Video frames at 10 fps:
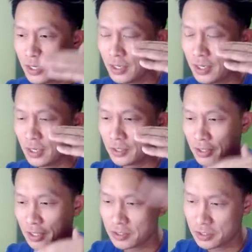I think
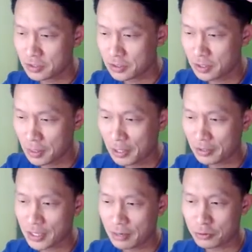it's the amount of
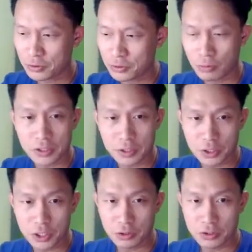time for it to run this
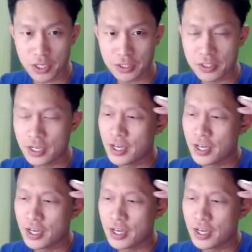particular test.